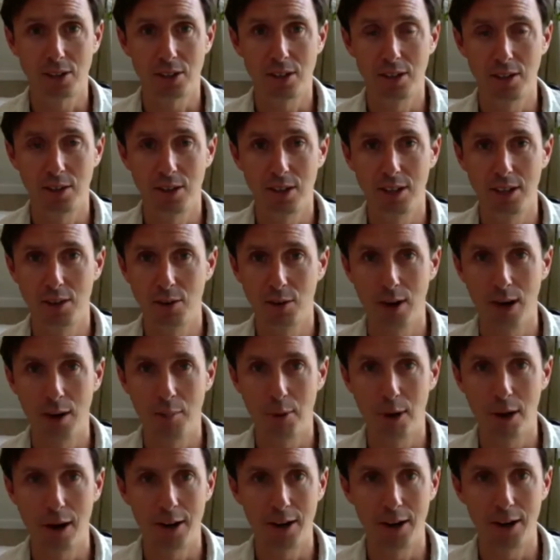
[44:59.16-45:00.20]
need the right
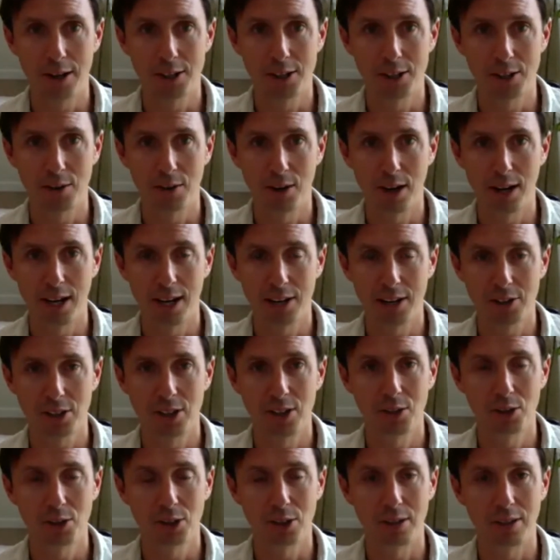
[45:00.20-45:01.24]
products and the right
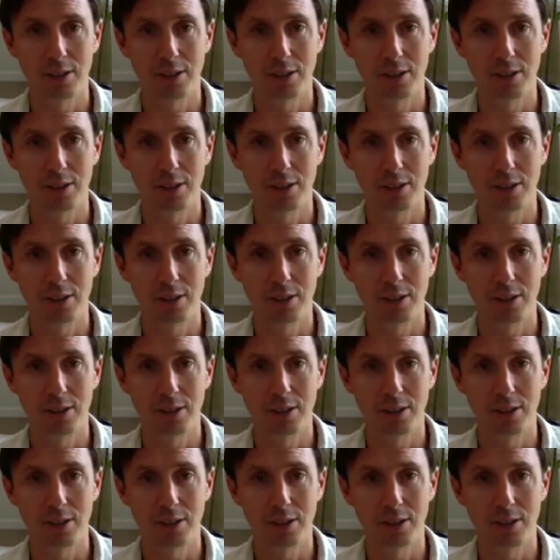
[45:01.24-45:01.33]
execution.